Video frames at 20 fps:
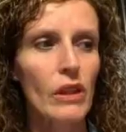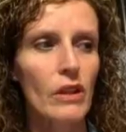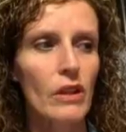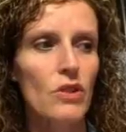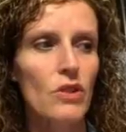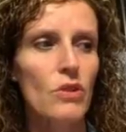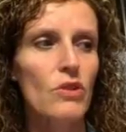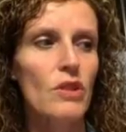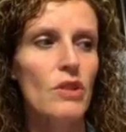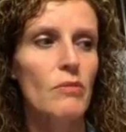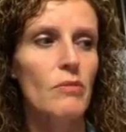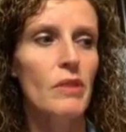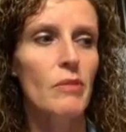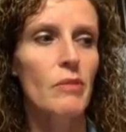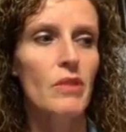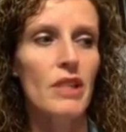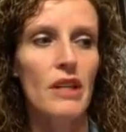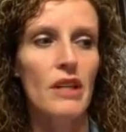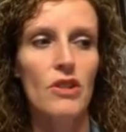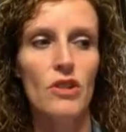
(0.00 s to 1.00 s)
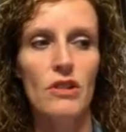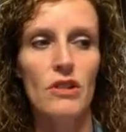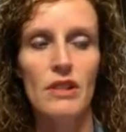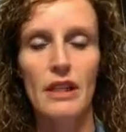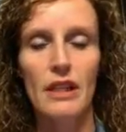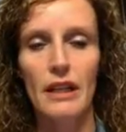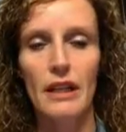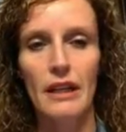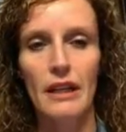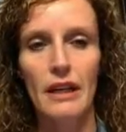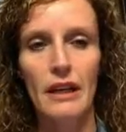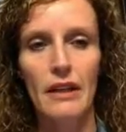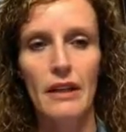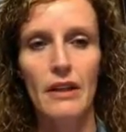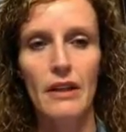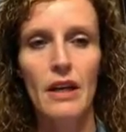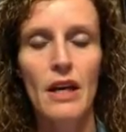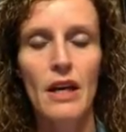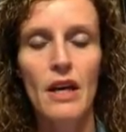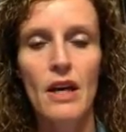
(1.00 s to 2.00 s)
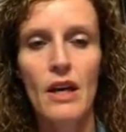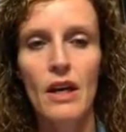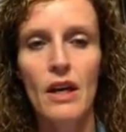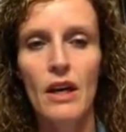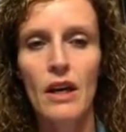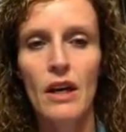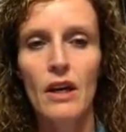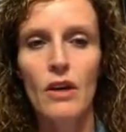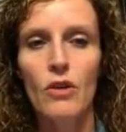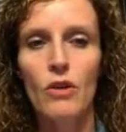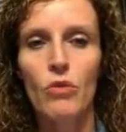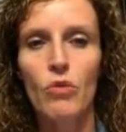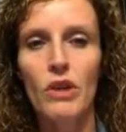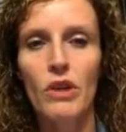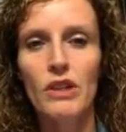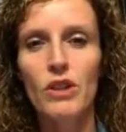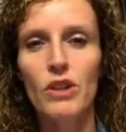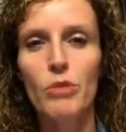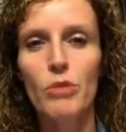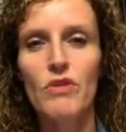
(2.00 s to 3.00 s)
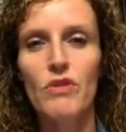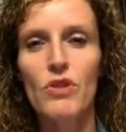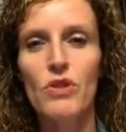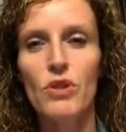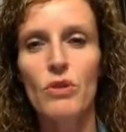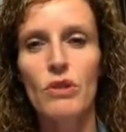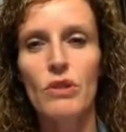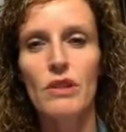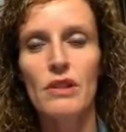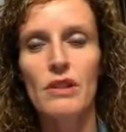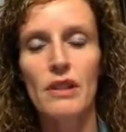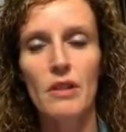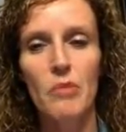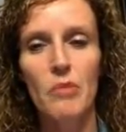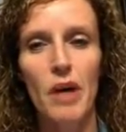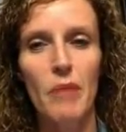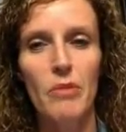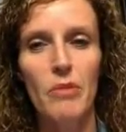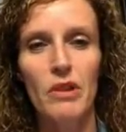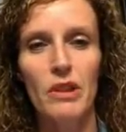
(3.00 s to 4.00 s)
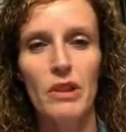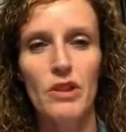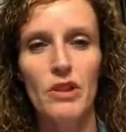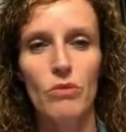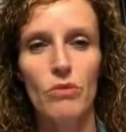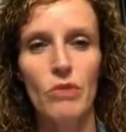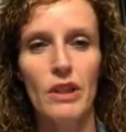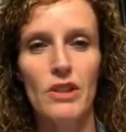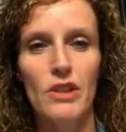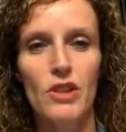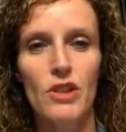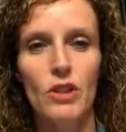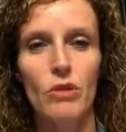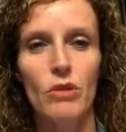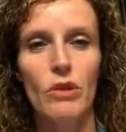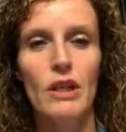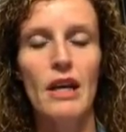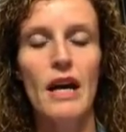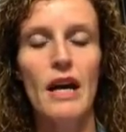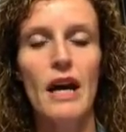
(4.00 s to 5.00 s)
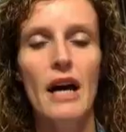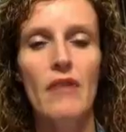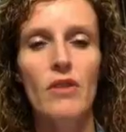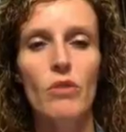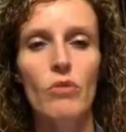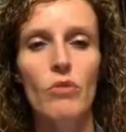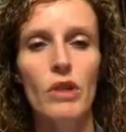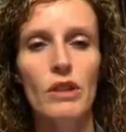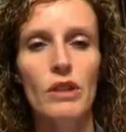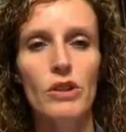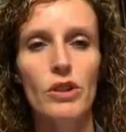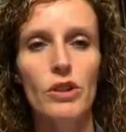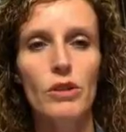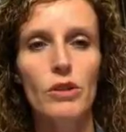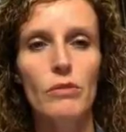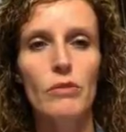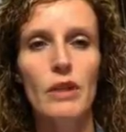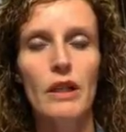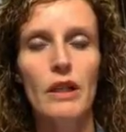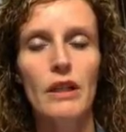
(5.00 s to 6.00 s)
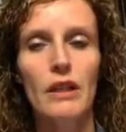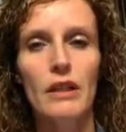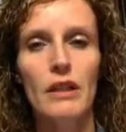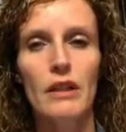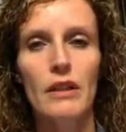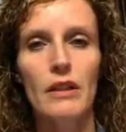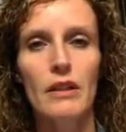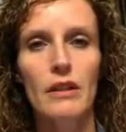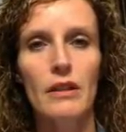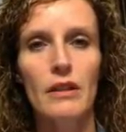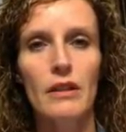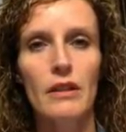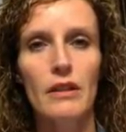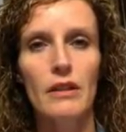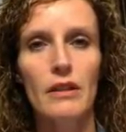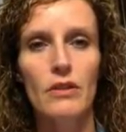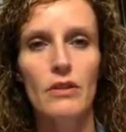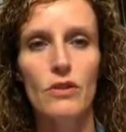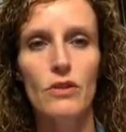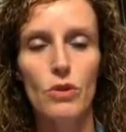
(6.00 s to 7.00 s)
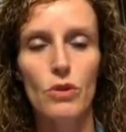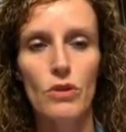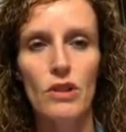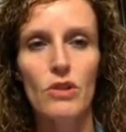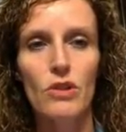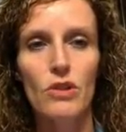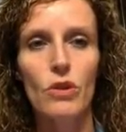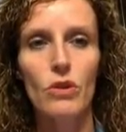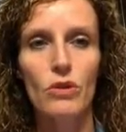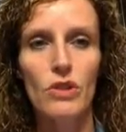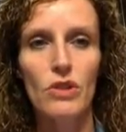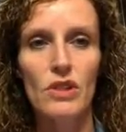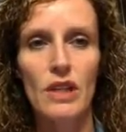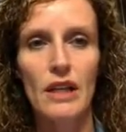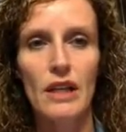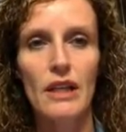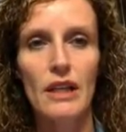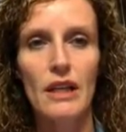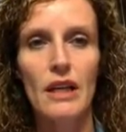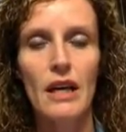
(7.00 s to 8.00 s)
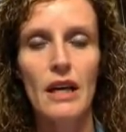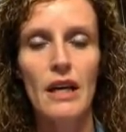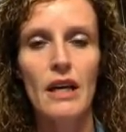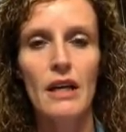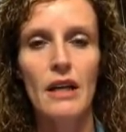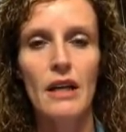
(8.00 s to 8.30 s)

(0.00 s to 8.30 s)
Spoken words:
So some limitations that I had. 1 group of students in the population ratio. Having 1 group do this whole study